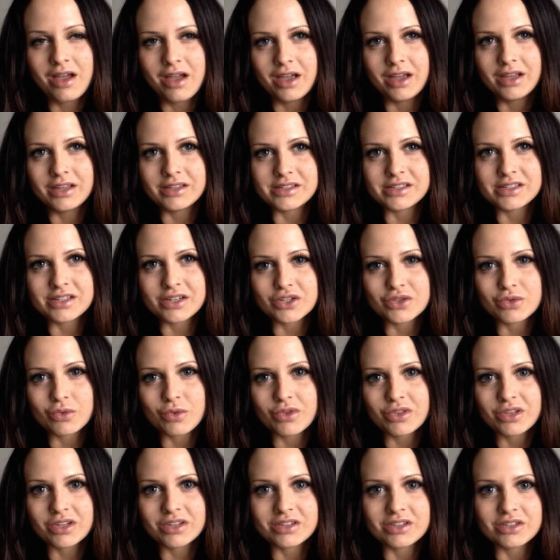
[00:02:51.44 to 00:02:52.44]
instinctual
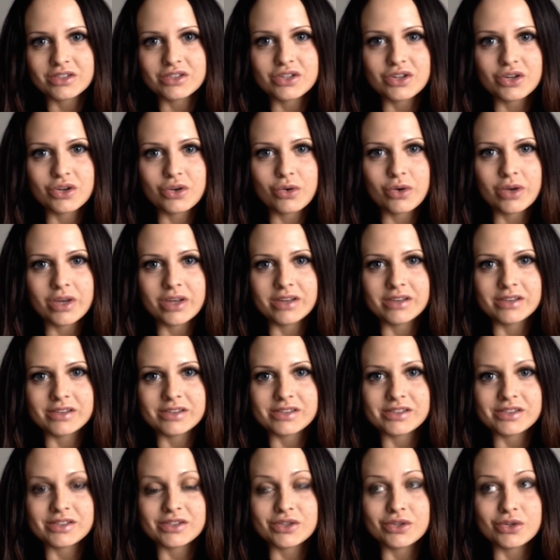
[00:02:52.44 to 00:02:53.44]
thing to do
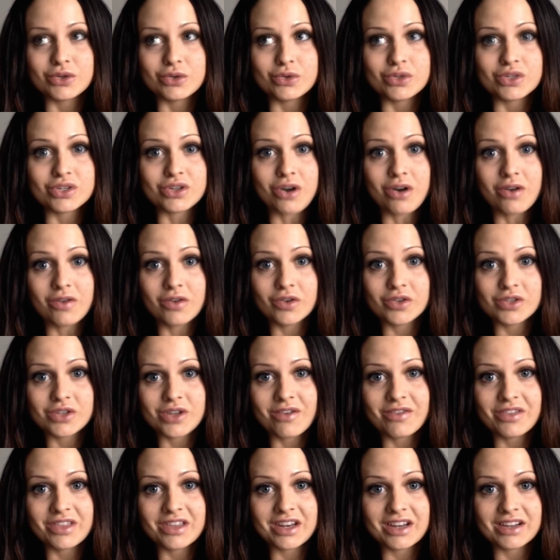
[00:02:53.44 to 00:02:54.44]
is to starve
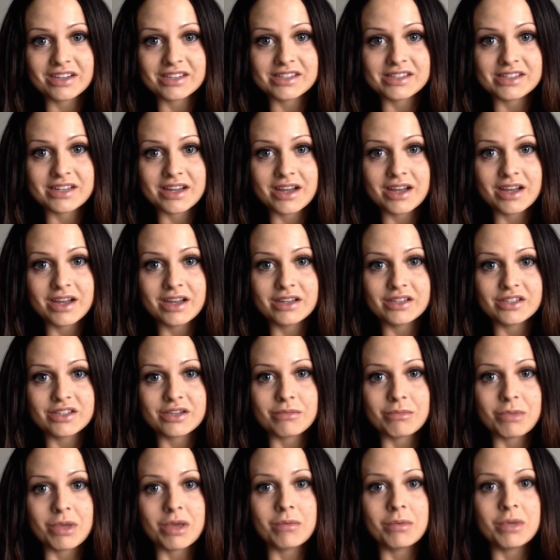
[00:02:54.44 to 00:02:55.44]
yourself the next day, to
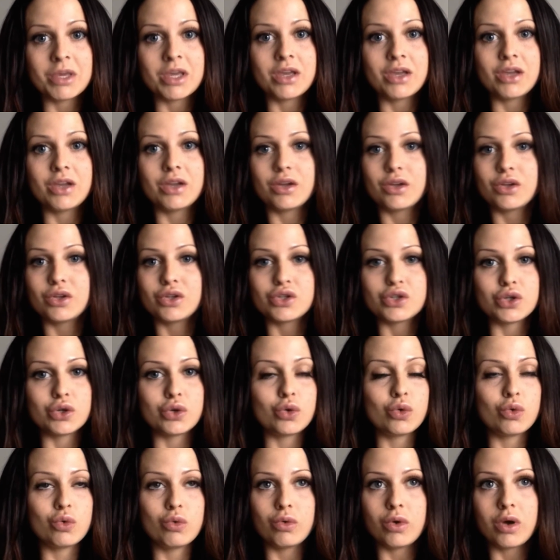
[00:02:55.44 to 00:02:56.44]
maybe
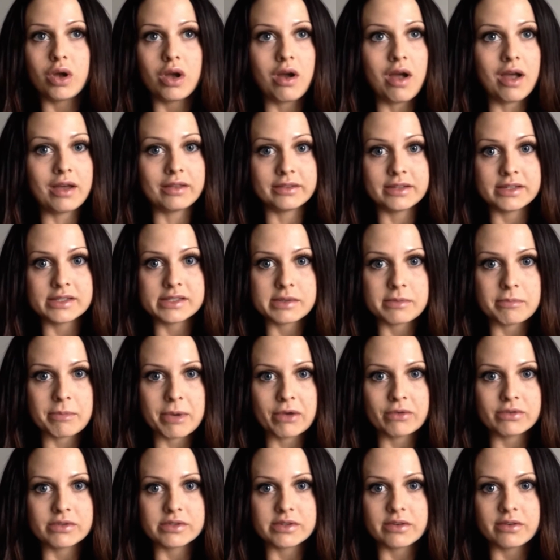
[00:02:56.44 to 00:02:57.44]
do endless
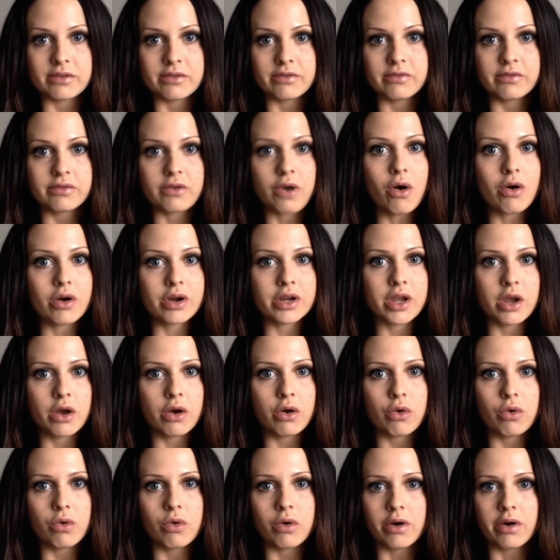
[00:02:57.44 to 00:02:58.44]
amounts of
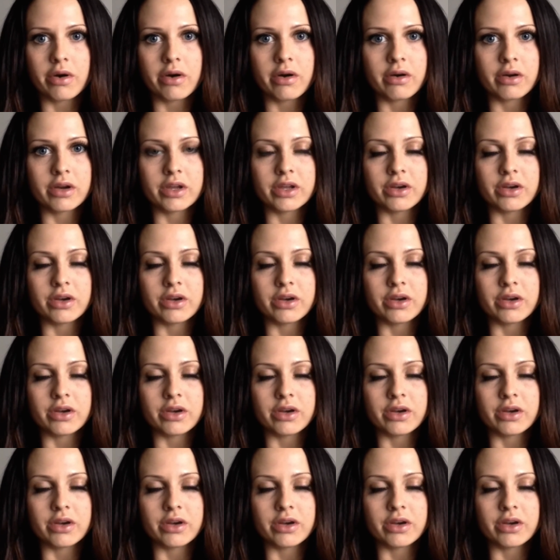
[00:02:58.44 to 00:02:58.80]
cardio or,